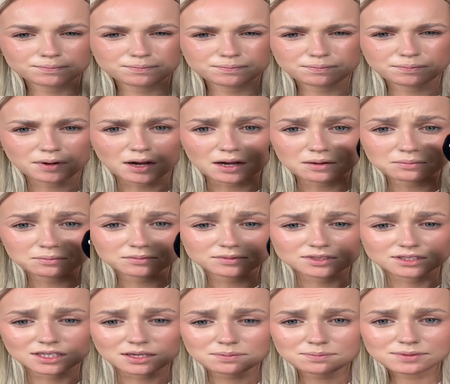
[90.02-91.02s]
pump
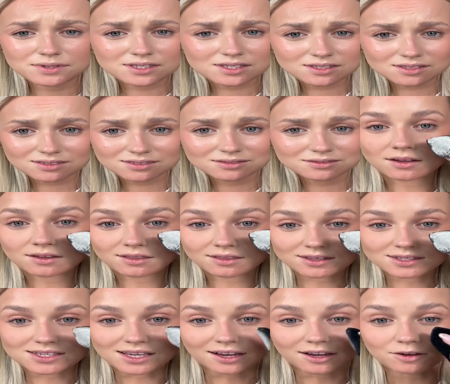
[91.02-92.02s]
dips. The
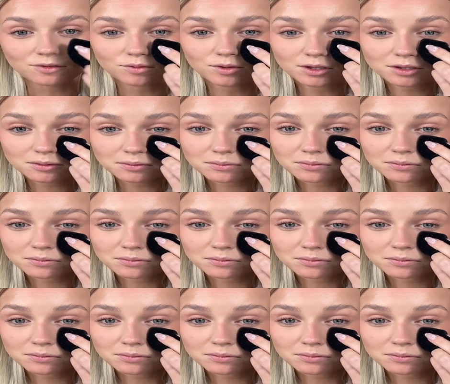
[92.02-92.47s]
second one.